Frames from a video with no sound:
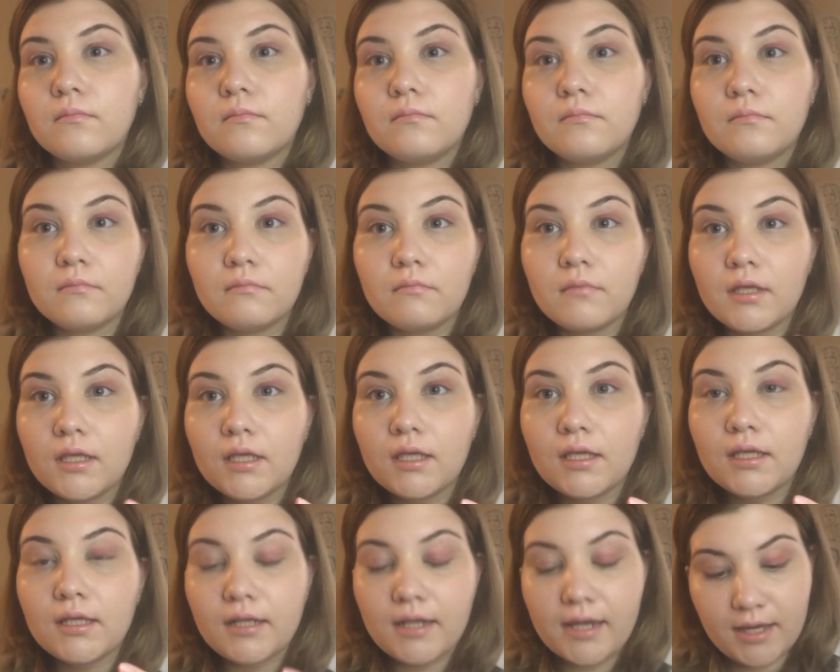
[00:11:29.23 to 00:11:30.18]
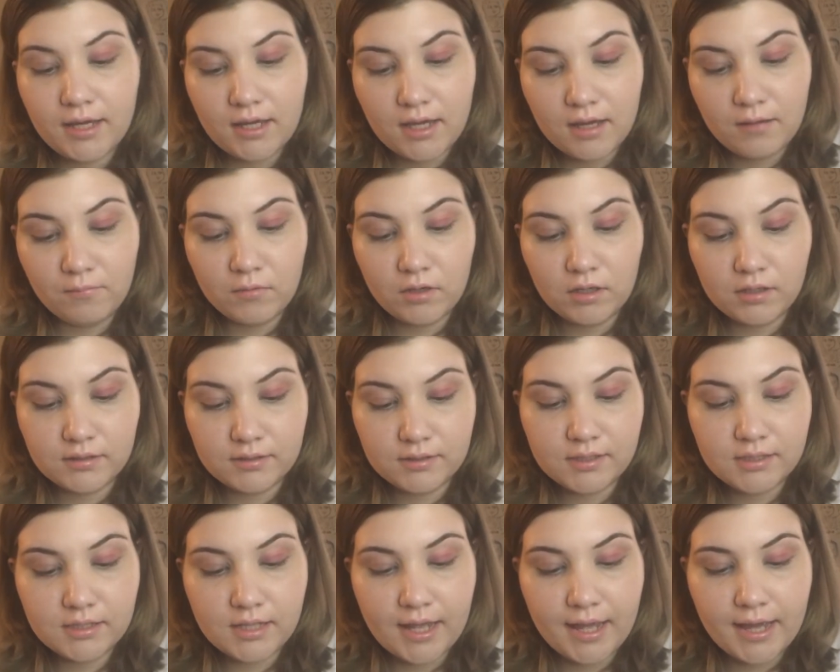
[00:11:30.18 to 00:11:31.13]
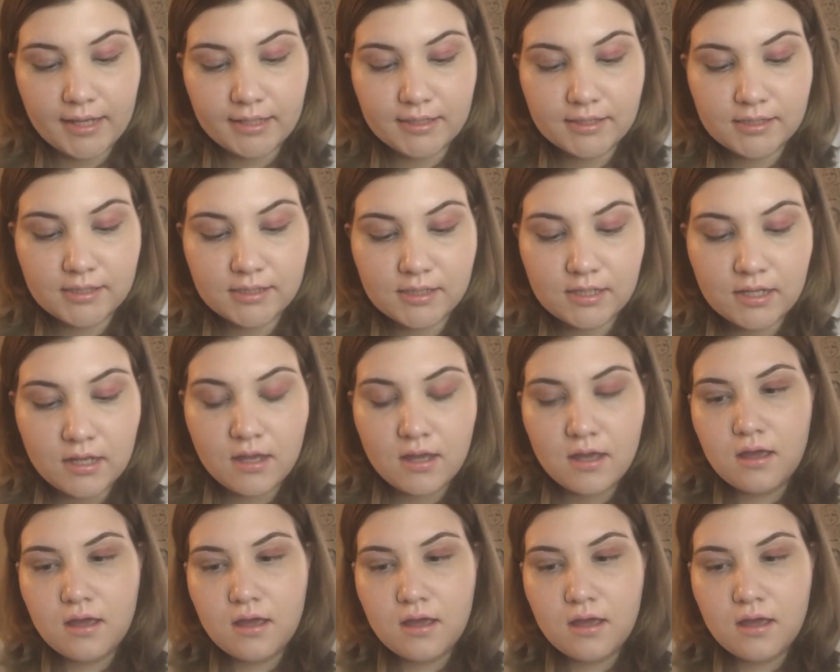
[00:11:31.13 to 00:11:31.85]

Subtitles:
me liking Monsta X?